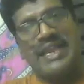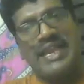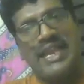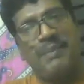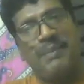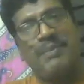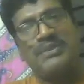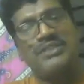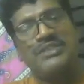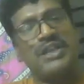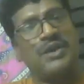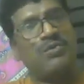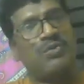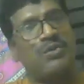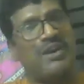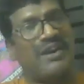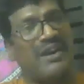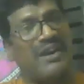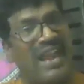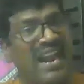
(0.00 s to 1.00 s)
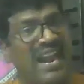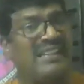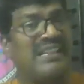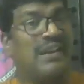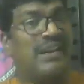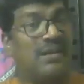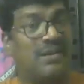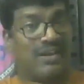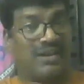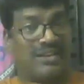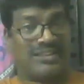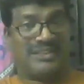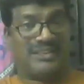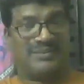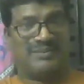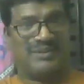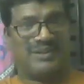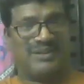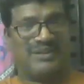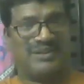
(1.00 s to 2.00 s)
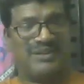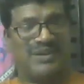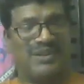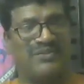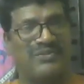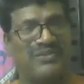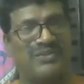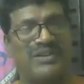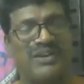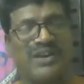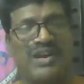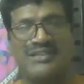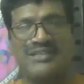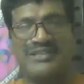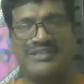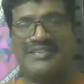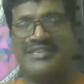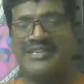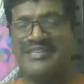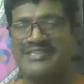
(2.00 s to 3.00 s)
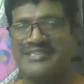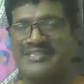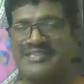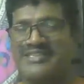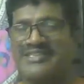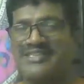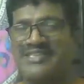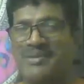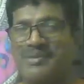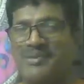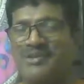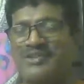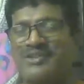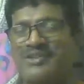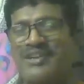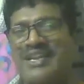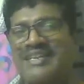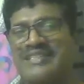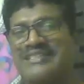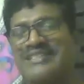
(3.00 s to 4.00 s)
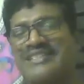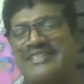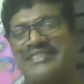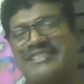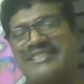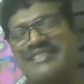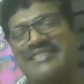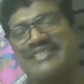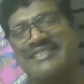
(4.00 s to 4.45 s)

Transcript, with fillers: the epistle we write the gospel of Christ Jesus about Christ Jesus.